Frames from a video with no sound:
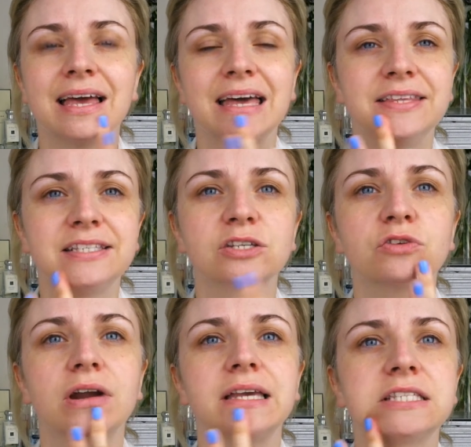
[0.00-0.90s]
and this is a
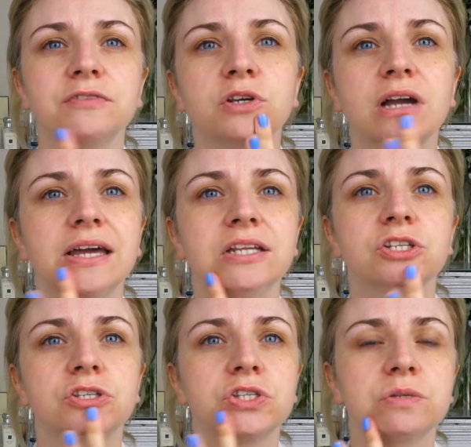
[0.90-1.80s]
great stuff. You kind of
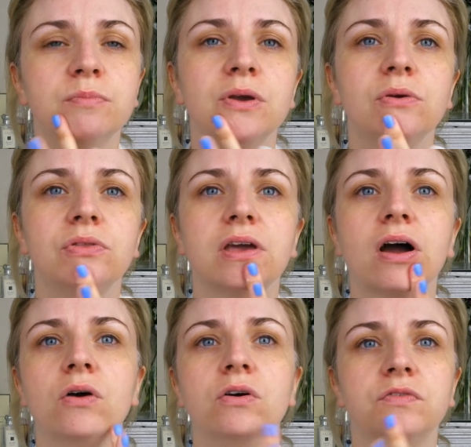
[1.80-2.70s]
just smooth it
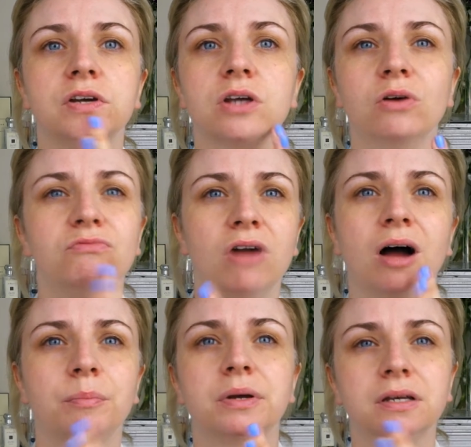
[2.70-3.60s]
over, don't
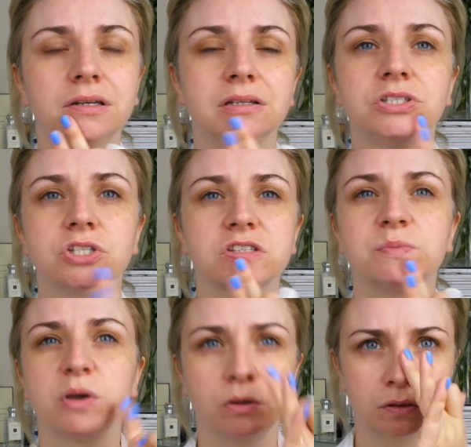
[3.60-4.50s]
rub, just
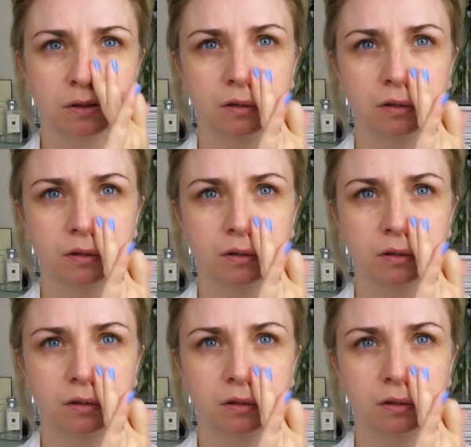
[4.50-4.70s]
smooth.